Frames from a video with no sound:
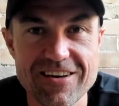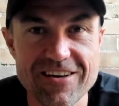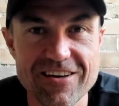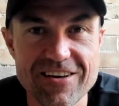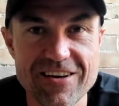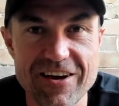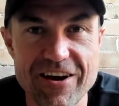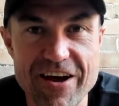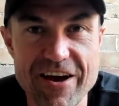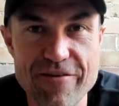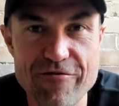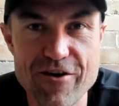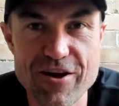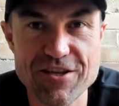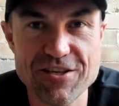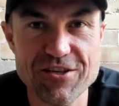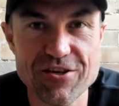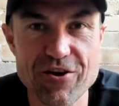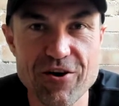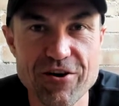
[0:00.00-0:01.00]
G'day everyone,
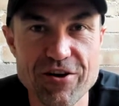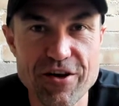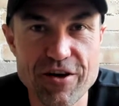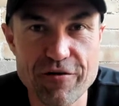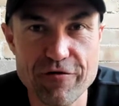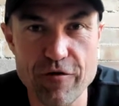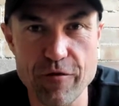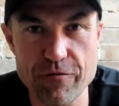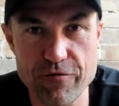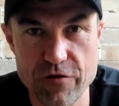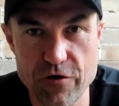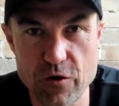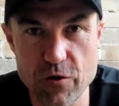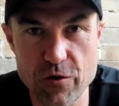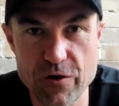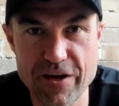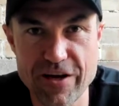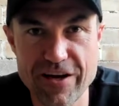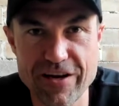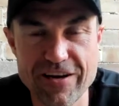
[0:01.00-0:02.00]
Scott here from
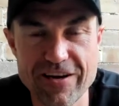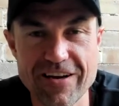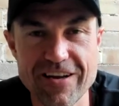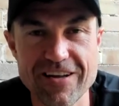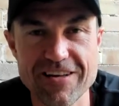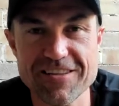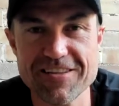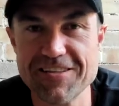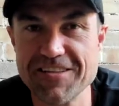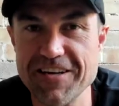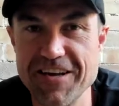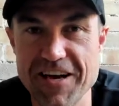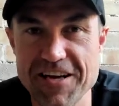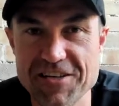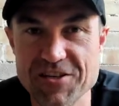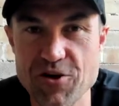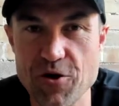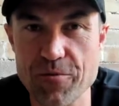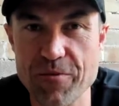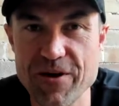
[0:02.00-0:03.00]
FuelIn.
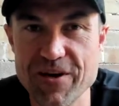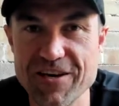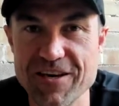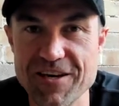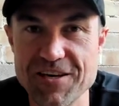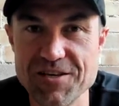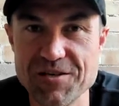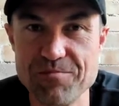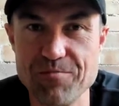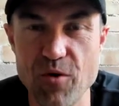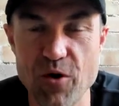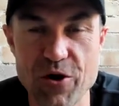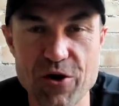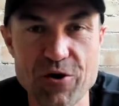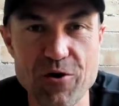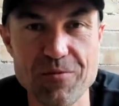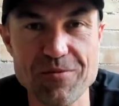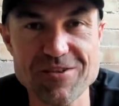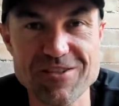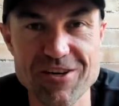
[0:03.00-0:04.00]
Today's topic is body
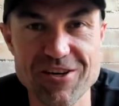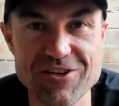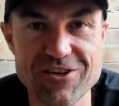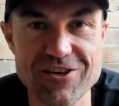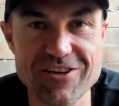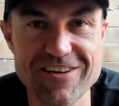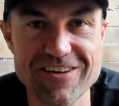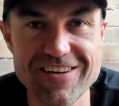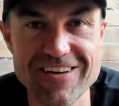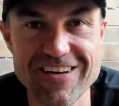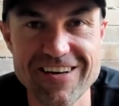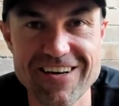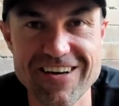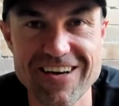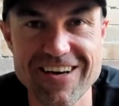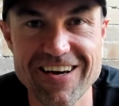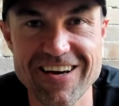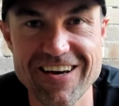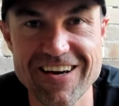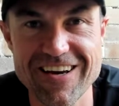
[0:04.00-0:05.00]
composition,
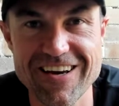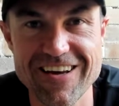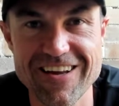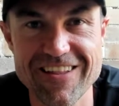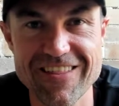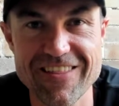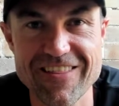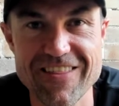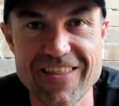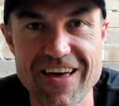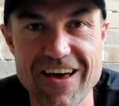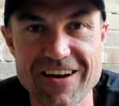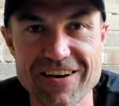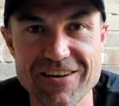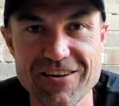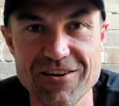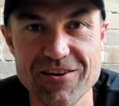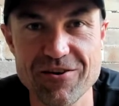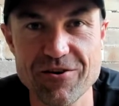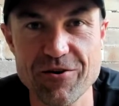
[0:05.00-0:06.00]
that
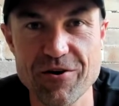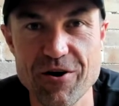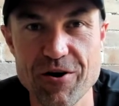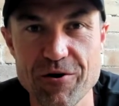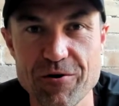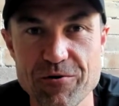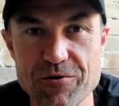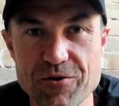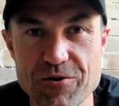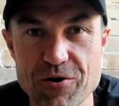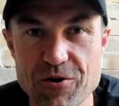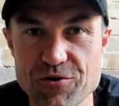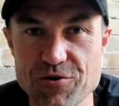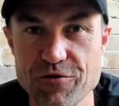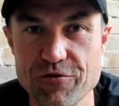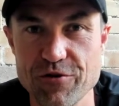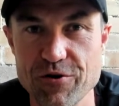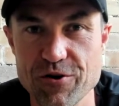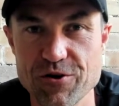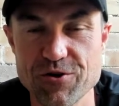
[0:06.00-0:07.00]
good old
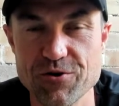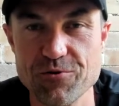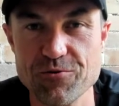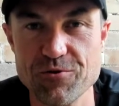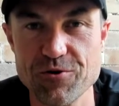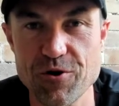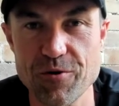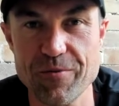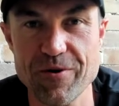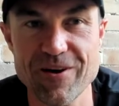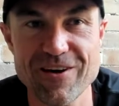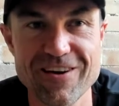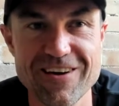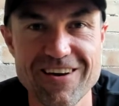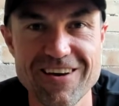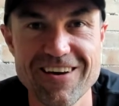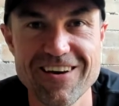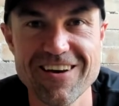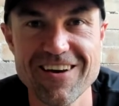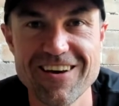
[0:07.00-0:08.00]
controversial topic.
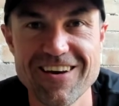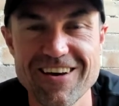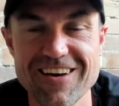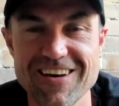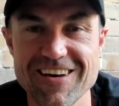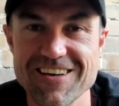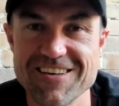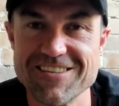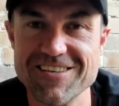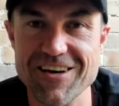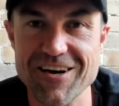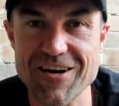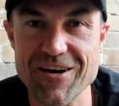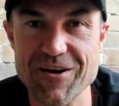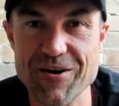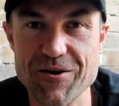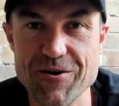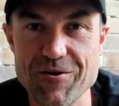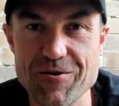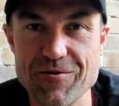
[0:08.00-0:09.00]

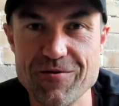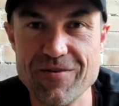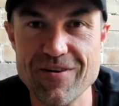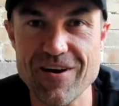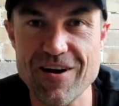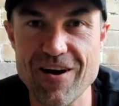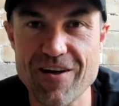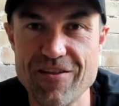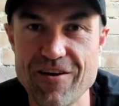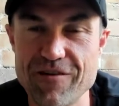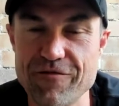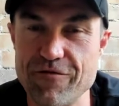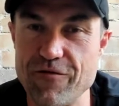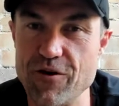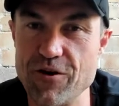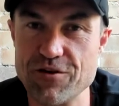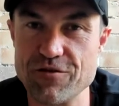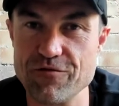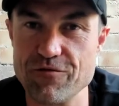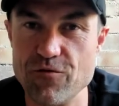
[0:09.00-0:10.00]
So I think
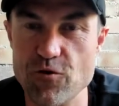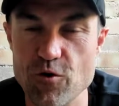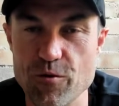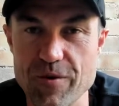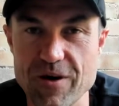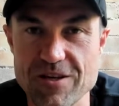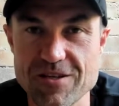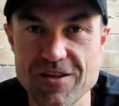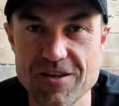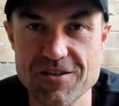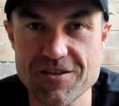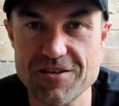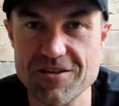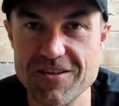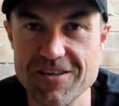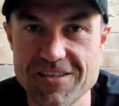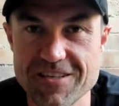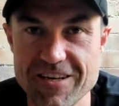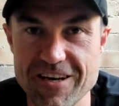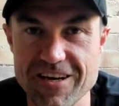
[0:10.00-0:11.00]
first and foremost, let's
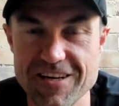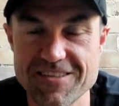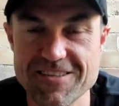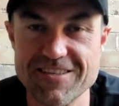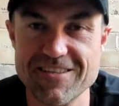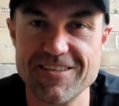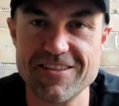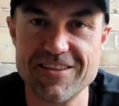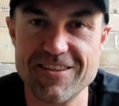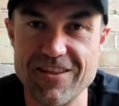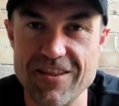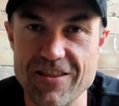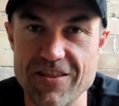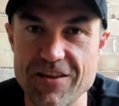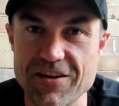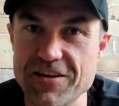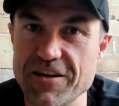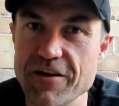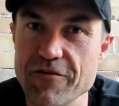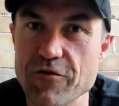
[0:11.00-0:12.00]
discuss the
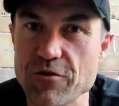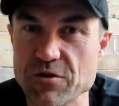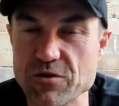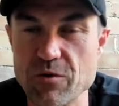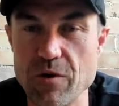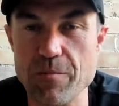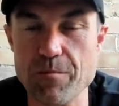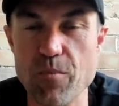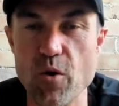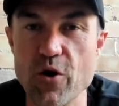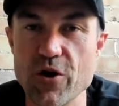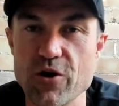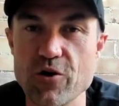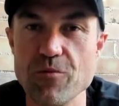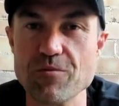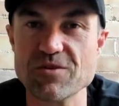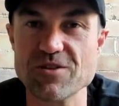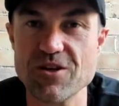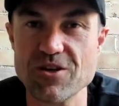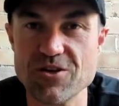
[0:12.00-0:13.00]
difference between body
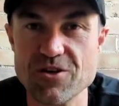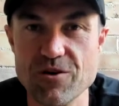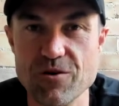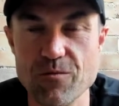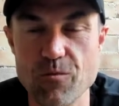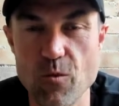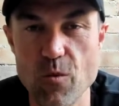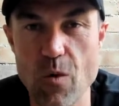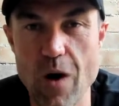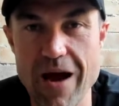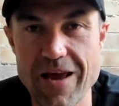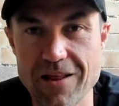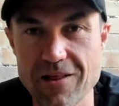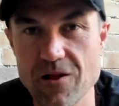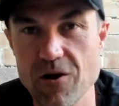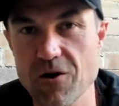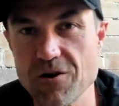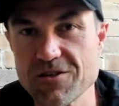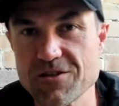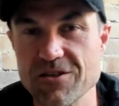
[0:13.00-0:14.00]
composition and weight loss.